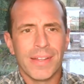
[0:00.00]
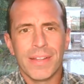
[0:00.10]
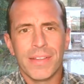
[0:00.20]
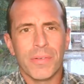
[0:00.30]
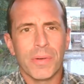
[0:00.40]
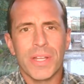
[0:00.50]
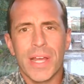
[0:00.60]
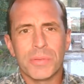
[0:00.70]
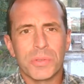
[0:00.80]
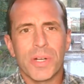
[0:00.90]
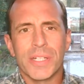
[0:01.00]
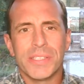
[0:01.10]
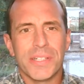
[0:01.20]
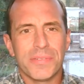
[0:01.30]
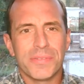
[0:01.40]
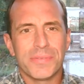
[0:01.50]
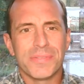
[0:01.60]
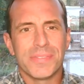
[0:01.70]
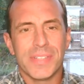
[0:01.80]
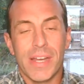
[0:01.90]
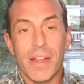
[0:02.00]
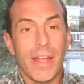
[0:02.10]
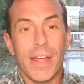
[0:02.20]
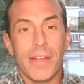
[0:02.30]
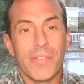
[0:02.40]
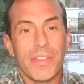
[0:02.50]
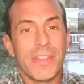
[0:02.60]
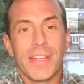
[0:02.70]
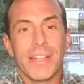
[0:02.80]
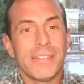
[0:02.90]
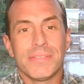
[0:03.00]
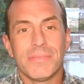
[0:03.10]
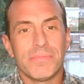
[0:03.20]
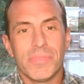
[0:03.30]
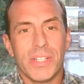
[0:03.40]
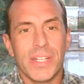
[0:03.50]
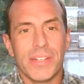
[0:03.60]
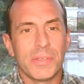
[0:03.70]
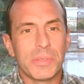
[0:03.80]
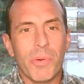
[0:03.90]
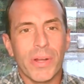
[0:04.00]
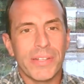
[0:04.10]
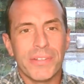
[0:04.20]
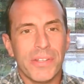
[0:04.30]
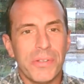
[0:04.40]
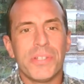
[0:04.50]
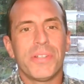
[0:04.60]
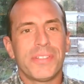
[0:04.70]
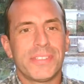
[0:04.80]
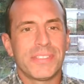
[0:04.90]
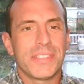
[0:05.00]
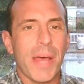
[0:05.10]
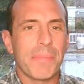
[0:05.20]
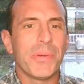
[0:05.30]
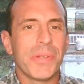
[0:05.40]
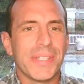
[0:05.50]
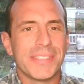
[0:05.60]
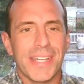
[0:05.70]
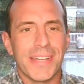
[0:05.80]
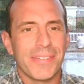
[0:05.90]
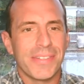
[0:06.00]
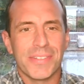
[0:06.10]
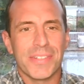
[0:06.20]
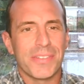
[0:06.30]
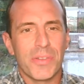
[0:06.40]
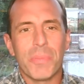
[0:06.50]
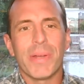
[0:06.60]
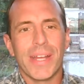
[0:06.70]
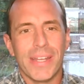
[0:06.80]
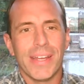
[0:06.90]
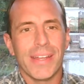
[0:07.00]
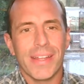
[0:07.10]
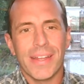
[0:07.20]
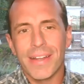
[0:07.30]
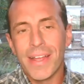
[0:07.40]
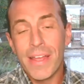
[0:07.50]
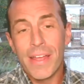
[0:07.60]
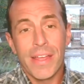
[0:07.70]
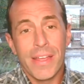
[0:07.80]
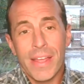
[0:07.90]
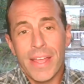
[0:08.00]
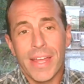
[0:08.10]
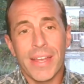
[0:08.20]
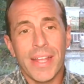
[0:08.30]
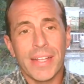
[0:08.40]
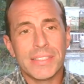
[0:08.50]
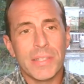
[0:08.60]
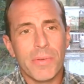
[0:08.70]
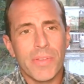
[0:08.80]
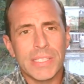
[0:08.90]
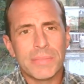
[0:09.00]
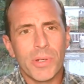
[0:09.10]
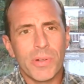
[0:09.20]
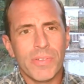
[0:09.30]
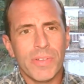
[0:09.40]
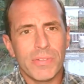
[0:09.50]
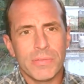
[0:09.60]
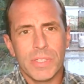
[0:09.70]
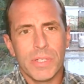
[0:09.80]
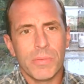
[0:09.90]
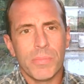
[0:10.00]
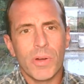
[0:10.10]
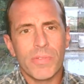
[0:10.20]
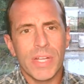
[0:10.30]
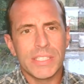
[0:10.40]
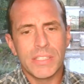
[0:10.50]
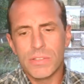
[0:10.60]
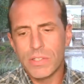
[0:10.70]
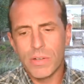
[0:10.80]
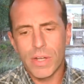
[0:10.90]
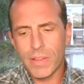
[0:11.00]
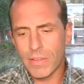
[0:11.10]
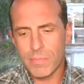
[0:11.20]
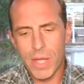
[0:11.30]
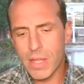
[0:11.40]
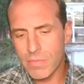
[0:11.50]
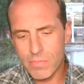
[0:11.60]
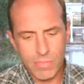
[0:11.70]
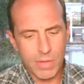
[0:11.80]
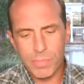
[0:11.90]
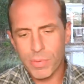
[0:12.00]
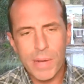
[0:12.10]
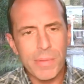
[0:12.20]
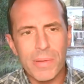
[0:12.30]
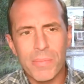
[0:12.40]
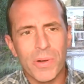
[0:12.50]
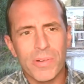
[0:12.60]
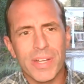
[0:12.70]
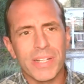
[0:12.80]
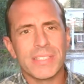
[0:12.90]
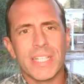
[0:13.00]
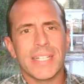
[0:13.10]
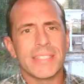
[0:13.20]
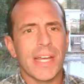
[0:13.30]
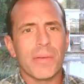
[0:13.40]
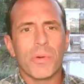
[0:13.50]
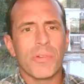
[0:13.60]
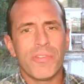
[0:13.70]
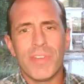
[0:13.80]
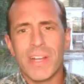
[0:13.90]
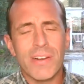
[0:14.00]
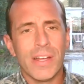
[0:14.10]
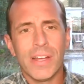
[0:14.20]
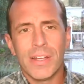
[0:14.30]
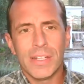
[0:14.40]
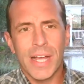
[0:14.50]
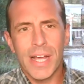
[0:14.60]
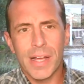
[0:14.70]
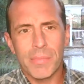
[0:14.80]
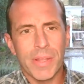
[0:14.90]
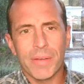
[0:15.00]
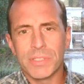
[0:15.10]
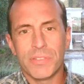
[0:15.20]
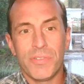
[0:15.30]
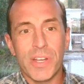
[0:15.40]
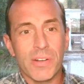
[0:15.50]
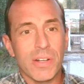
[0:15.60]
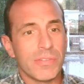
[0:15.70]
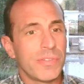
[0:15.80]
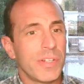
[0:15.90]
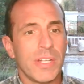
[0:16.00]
there were times where I should have, everything was pointing to you should stop doing this, Dave. This is a stupid idea. And some of that's motivates you too. My primary motivators at that time were fear, and that was fear of